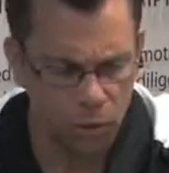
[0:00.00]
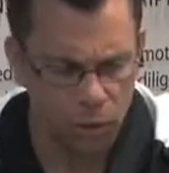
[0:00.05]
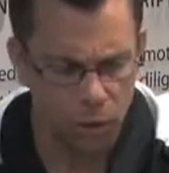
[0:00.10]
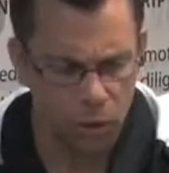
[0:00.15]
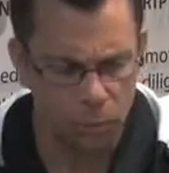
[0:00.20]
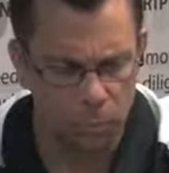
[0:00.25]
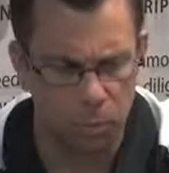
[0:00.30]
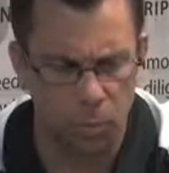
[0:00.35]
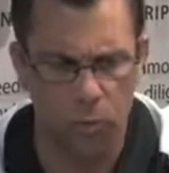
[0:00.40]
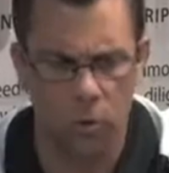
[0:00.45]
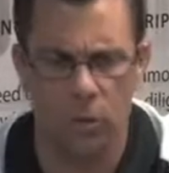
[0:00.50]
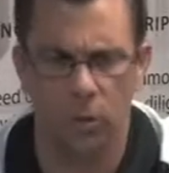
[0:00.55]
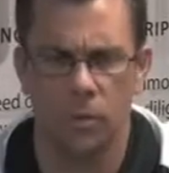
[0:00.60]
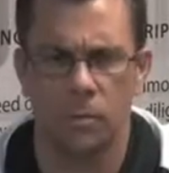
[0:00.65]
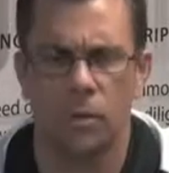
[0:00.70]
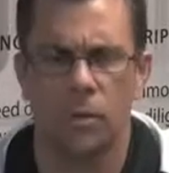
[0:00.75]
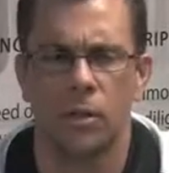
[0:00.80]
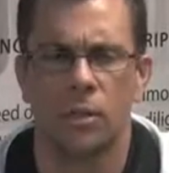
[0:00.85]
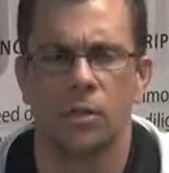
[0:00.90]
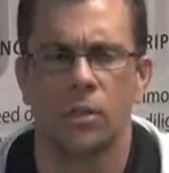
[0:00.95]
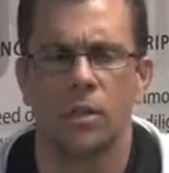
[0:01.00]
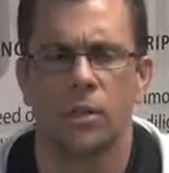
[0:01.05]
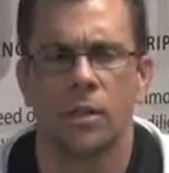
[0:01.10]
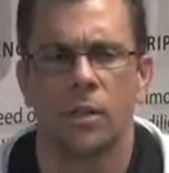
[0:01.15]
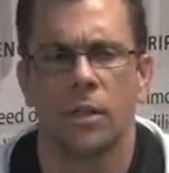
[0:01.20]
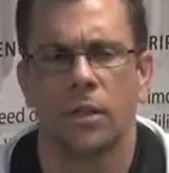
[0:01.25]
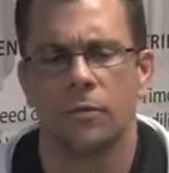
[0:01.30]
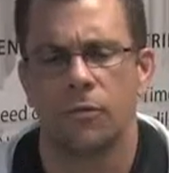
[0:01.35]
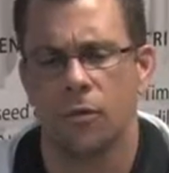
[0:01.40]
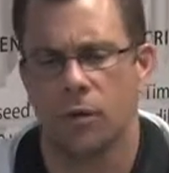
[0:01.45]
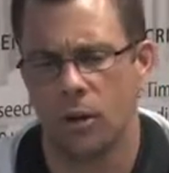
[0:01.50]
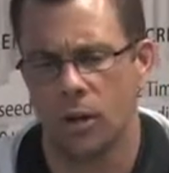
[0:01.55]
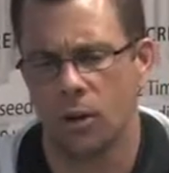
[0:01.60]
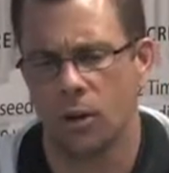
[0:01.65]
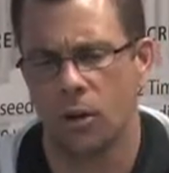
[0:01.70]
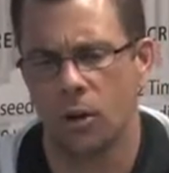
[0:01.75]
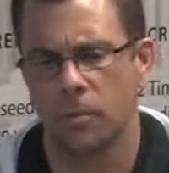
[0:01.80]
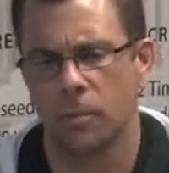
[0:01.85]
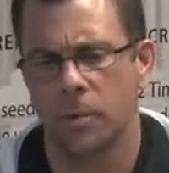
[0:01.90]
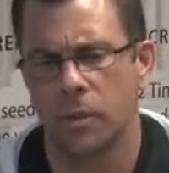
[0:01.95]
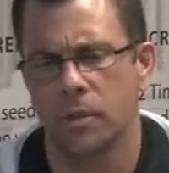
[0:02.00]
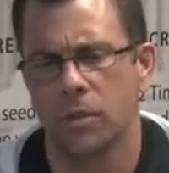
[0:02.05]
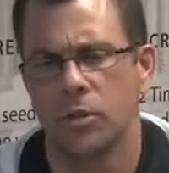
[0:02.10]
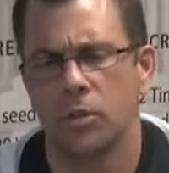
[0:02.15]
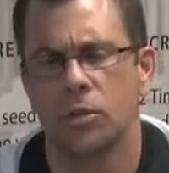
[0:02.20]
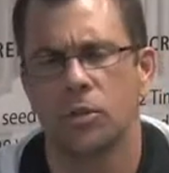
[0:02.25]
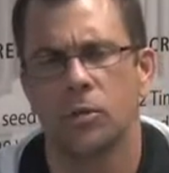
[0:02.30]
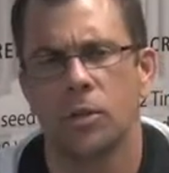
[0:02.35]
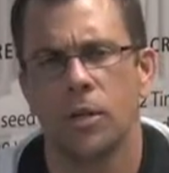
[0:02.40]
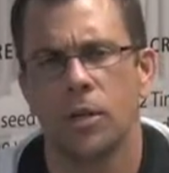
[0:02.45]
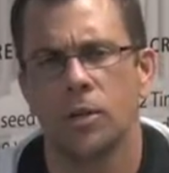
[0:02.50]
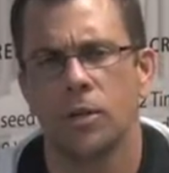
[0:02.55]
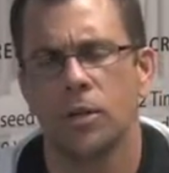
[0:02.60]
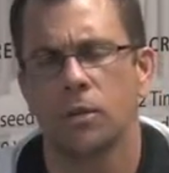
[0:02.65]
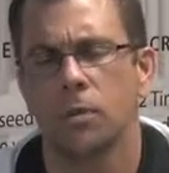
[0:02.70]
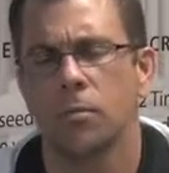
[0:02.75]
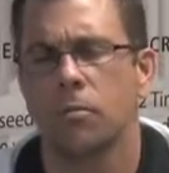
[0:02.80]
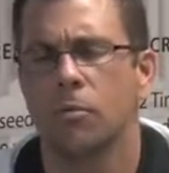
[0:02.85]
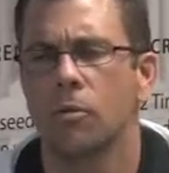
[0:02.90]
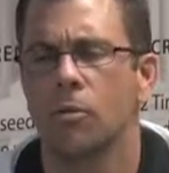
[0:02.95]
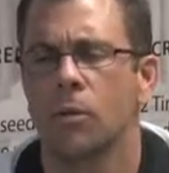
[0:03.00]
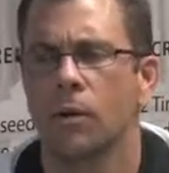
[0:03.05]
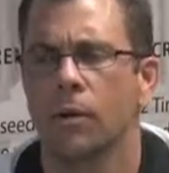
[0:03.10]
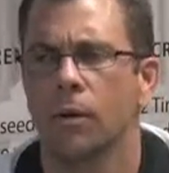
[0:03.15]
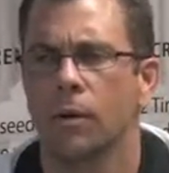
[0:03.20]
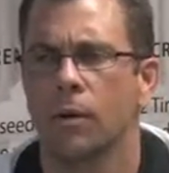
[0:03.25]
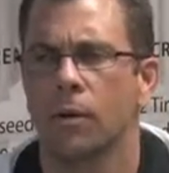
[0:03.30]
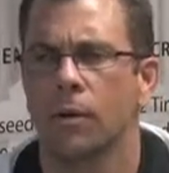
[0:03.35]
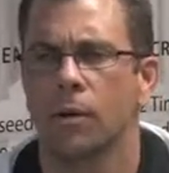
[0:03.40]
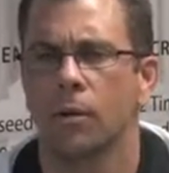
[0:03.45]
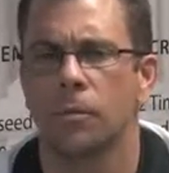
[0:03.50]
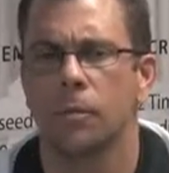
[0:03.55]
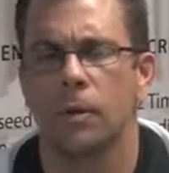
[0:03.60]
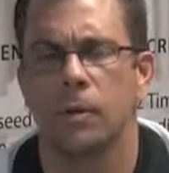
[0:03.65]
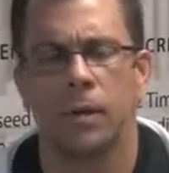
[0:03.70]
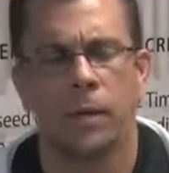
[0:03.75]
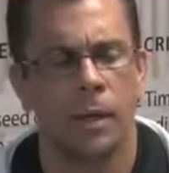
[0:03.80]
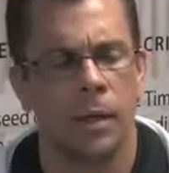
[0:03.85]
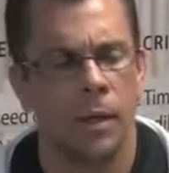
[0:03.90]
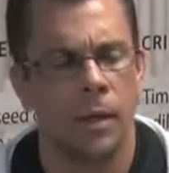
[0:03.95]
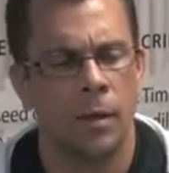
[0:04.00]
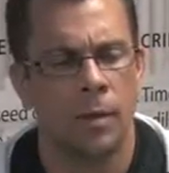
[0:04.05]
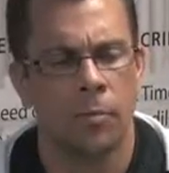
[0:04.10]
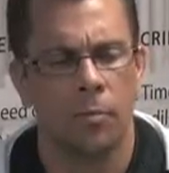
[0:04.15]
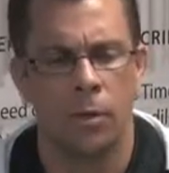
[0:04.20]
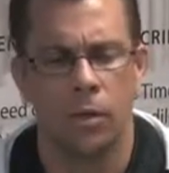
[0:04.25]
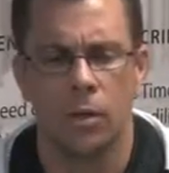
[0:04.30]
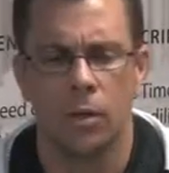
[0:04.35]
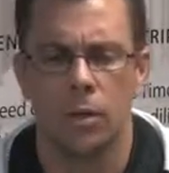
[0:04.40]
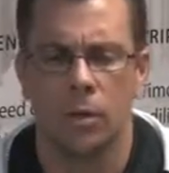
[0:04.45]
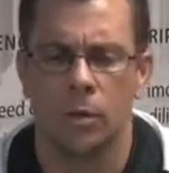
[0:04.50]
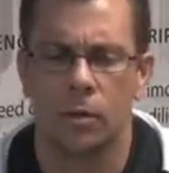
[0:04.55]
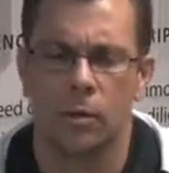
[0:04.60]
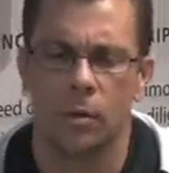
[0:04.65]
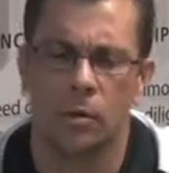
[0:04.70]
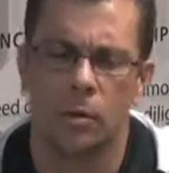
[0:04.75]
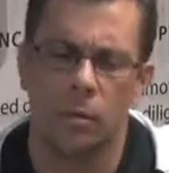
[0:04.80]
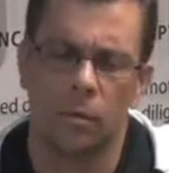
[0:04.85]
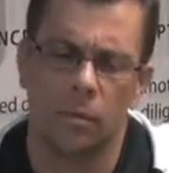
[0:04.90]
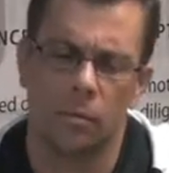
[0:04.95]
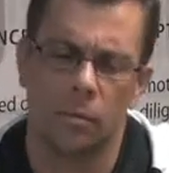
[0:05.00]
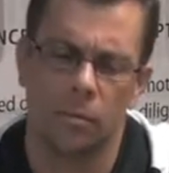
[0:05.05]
and pour some of this. If you're on a carpeting situation, don't pour it on the carpet, but you can